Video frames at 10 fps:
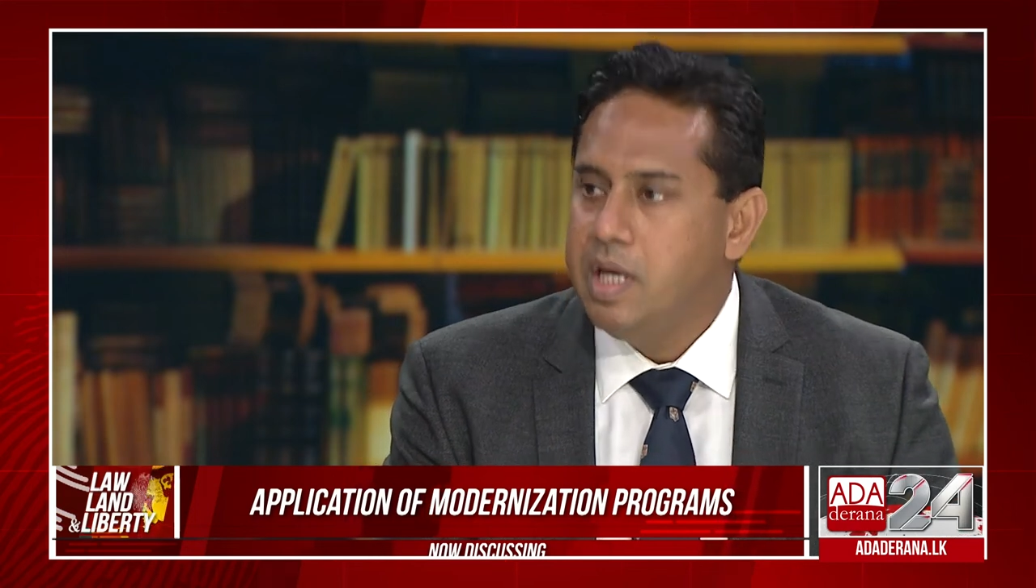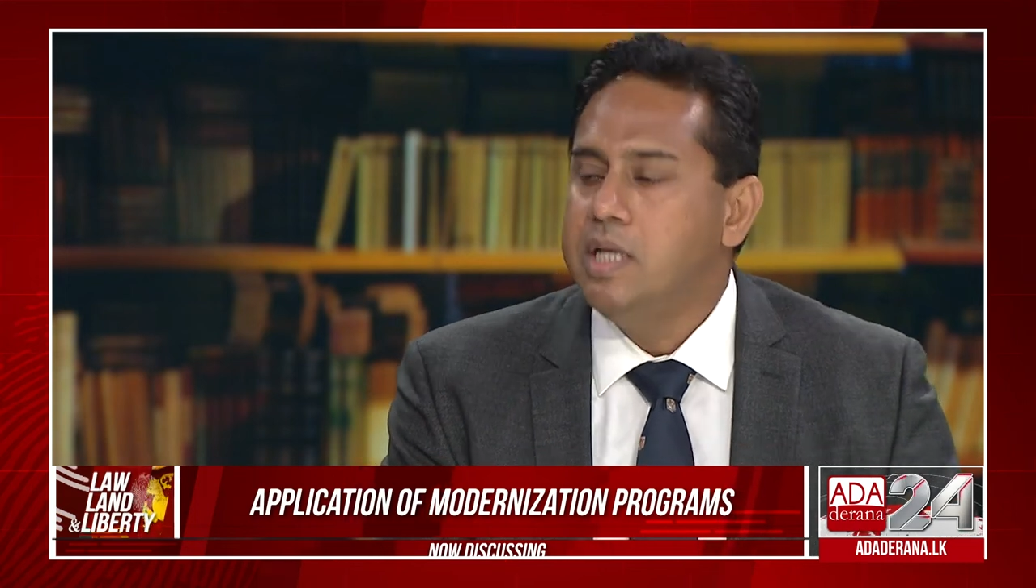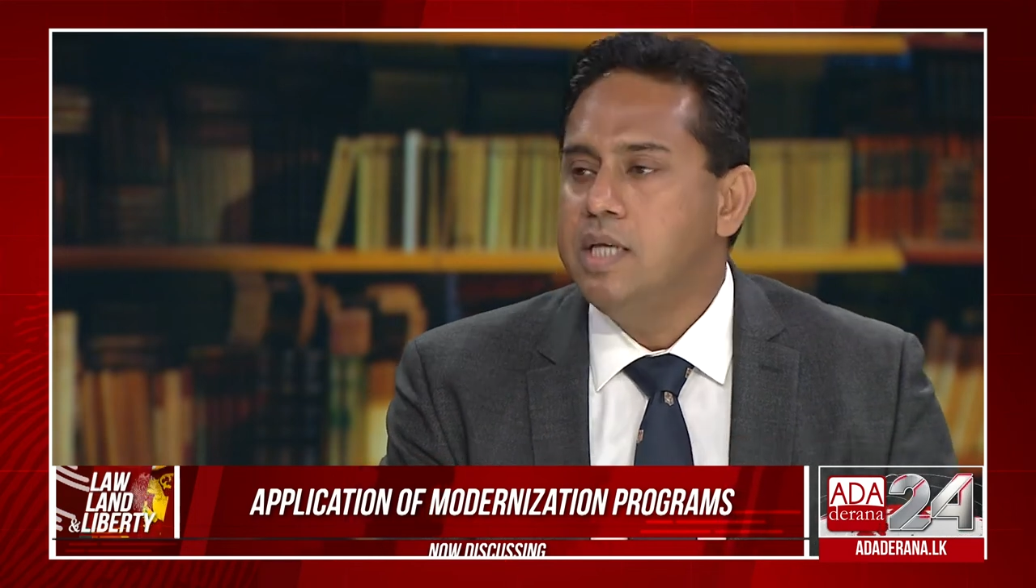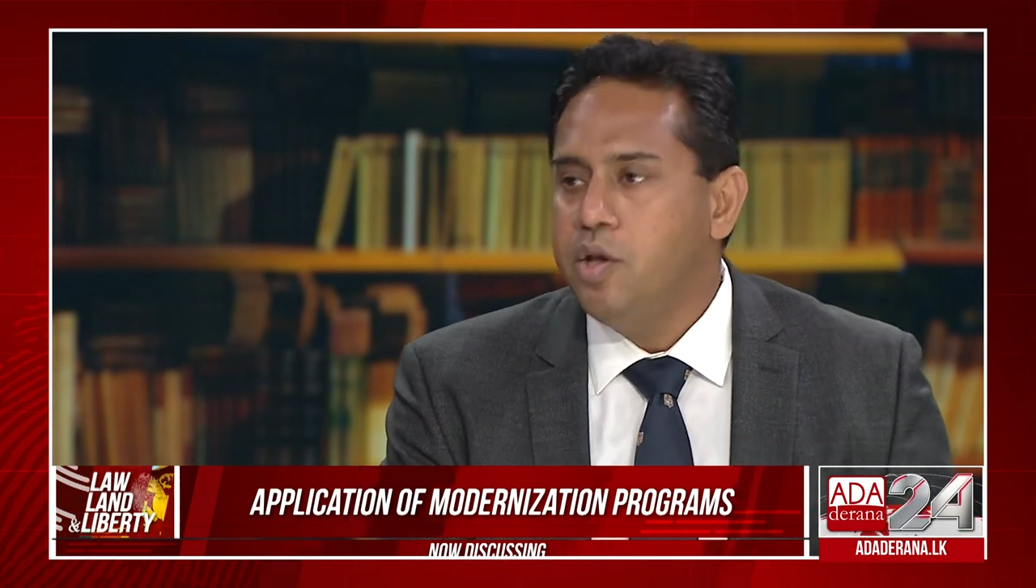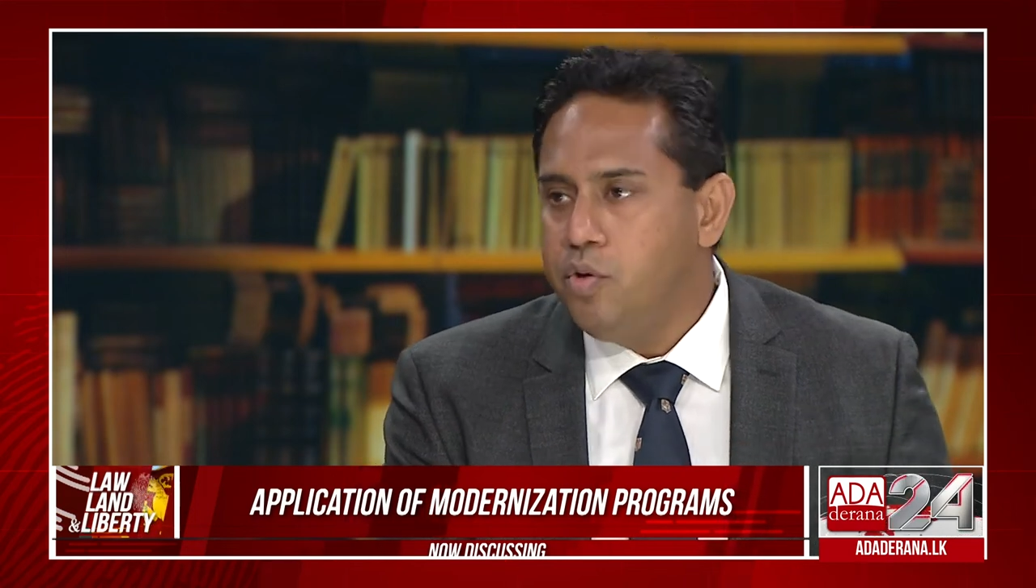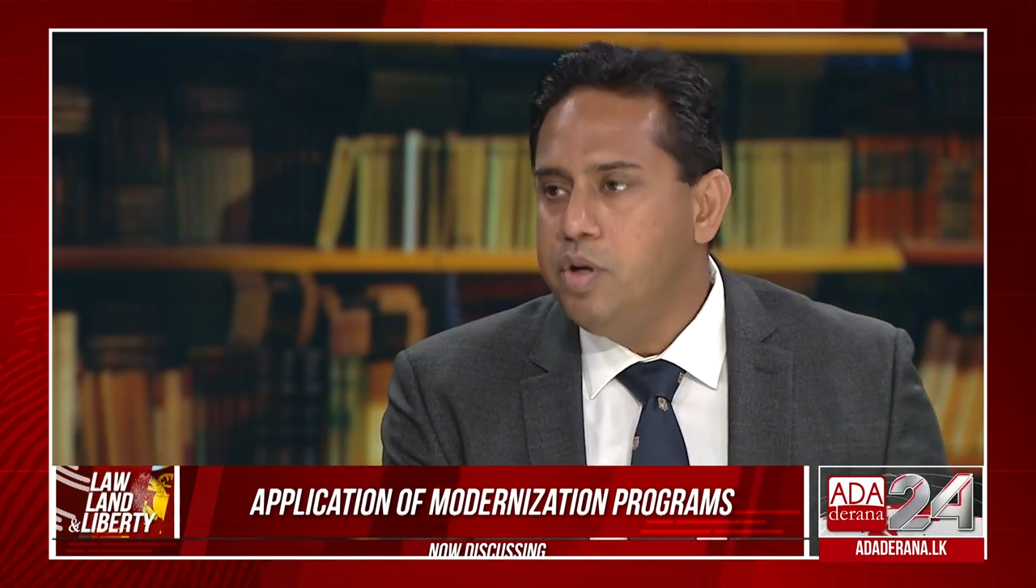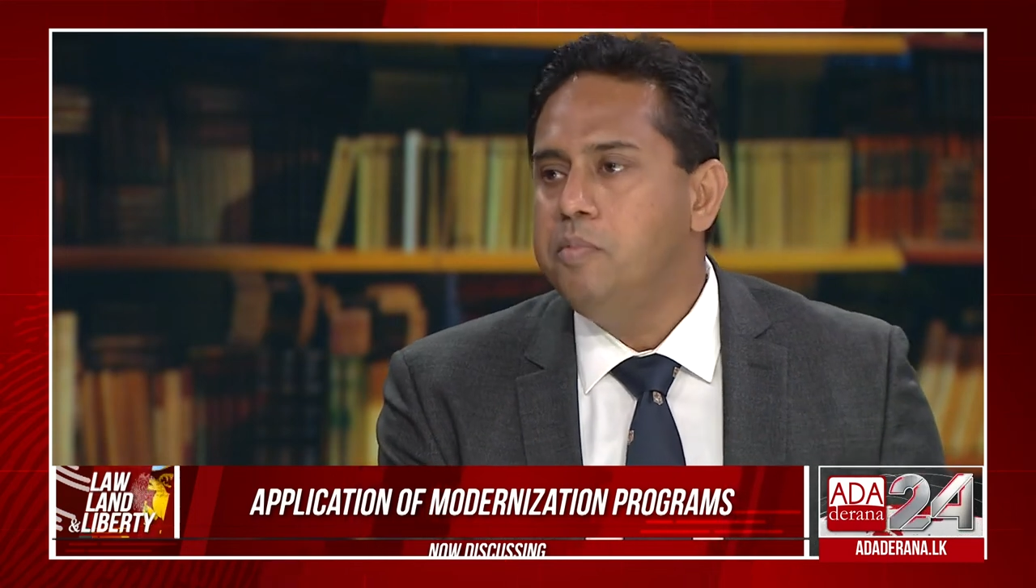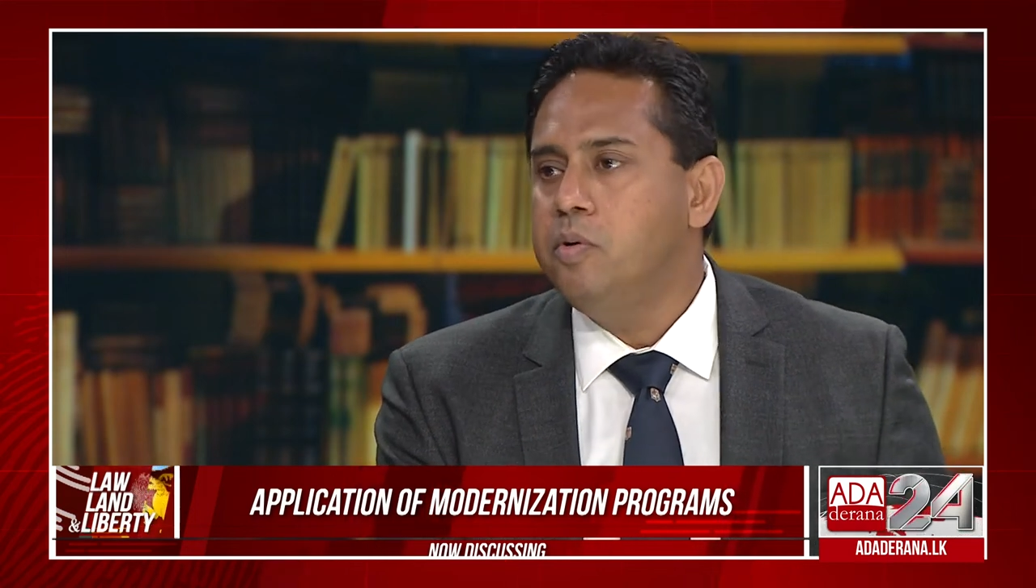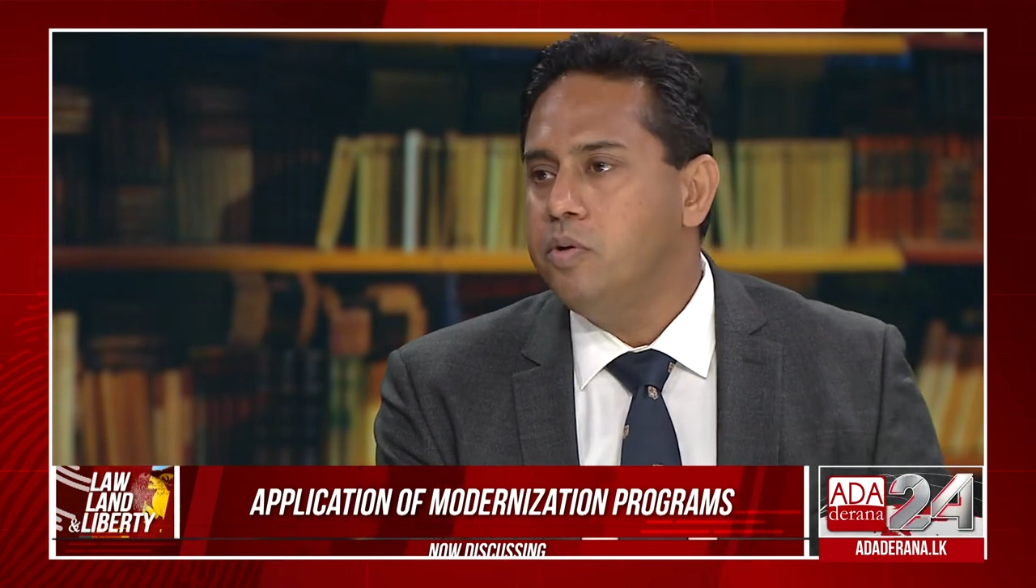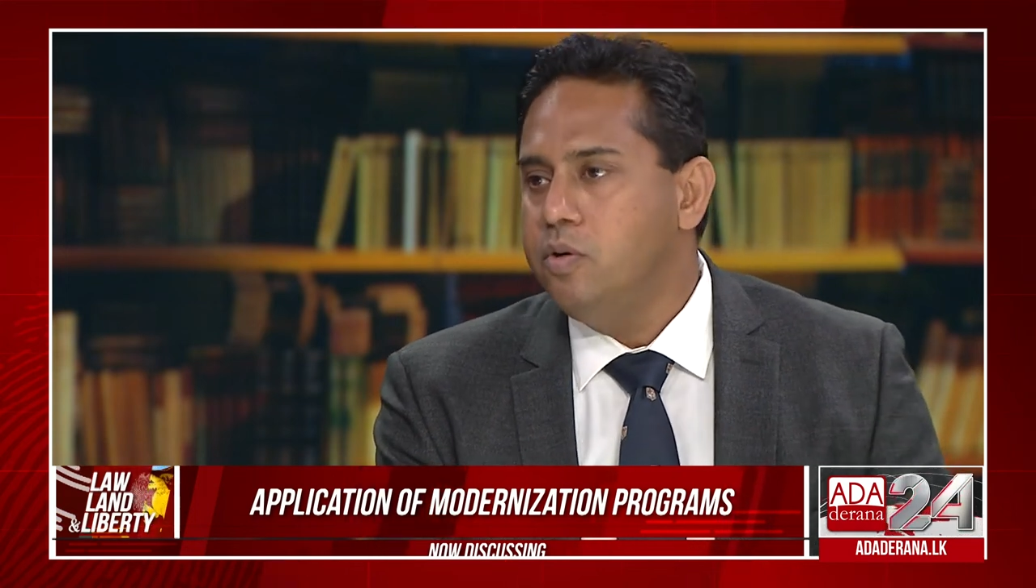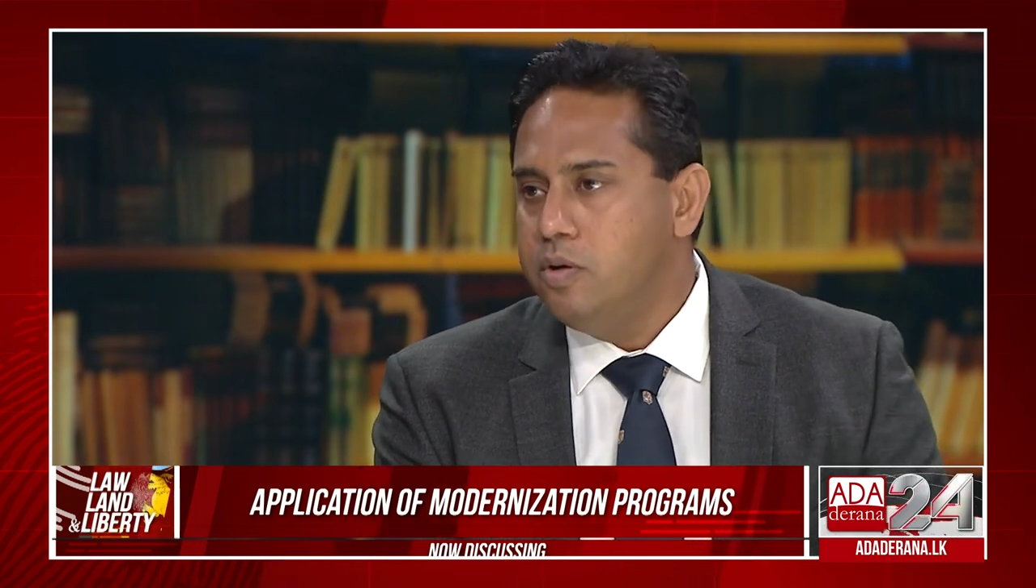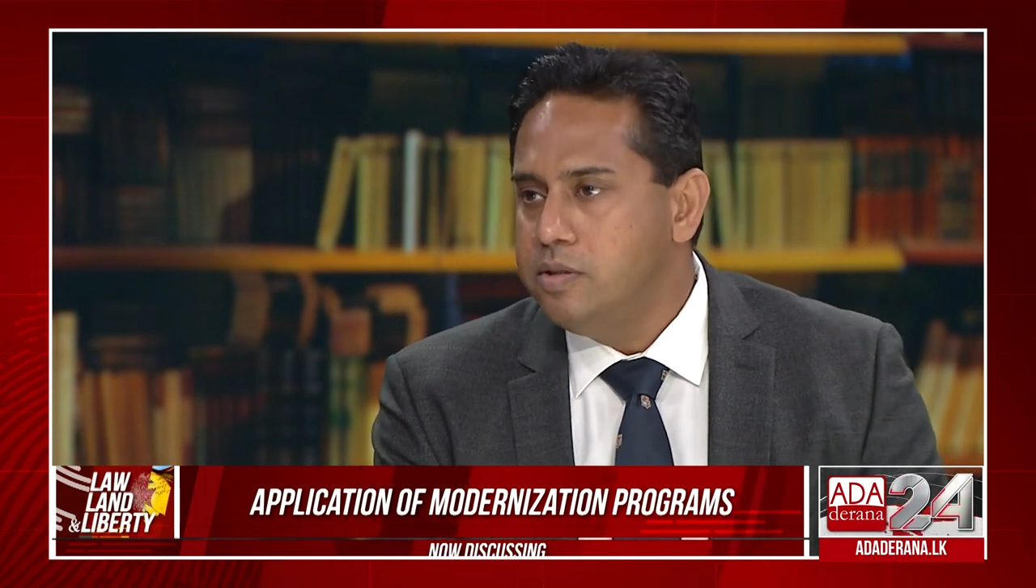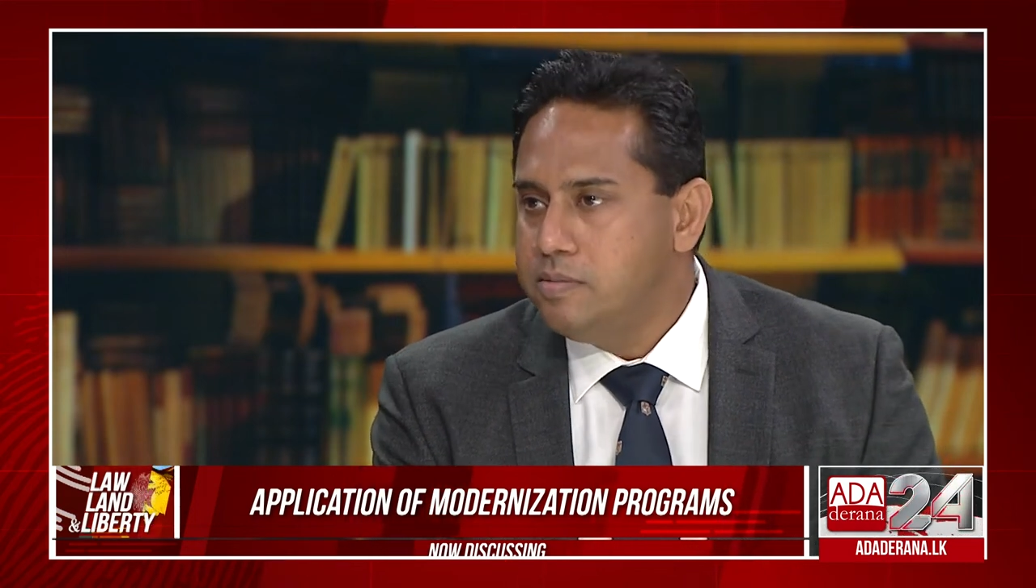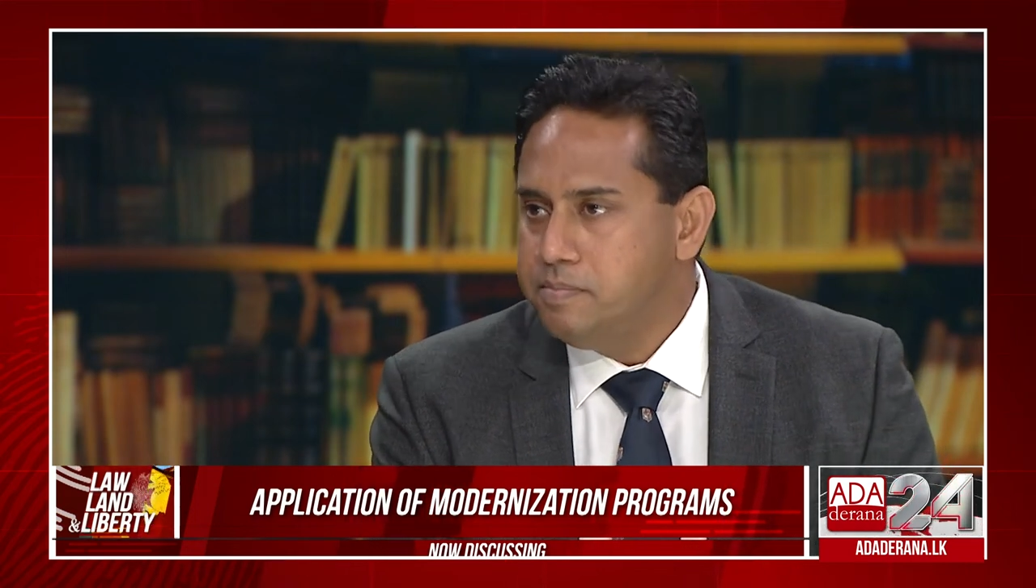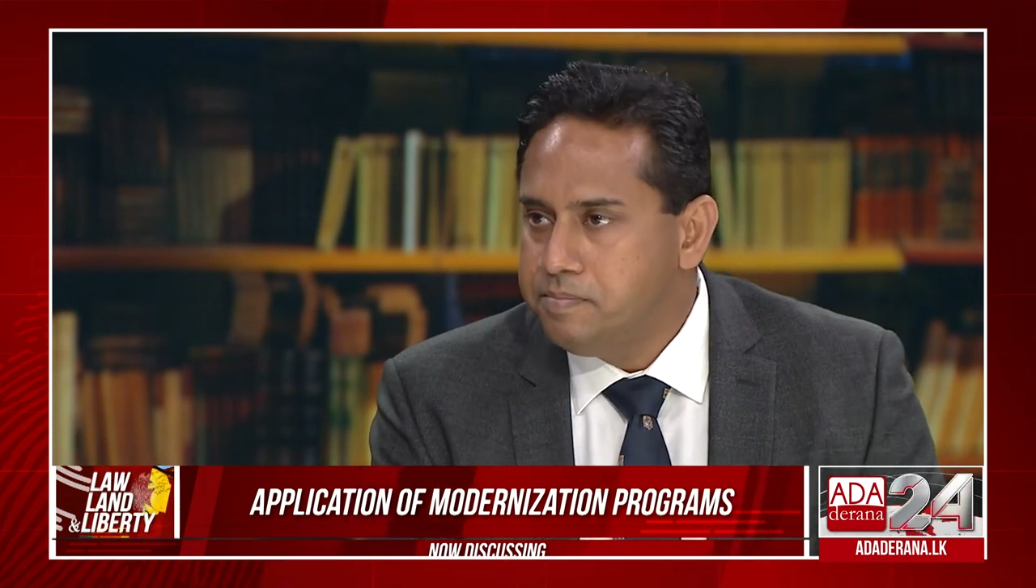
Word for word: security protocols.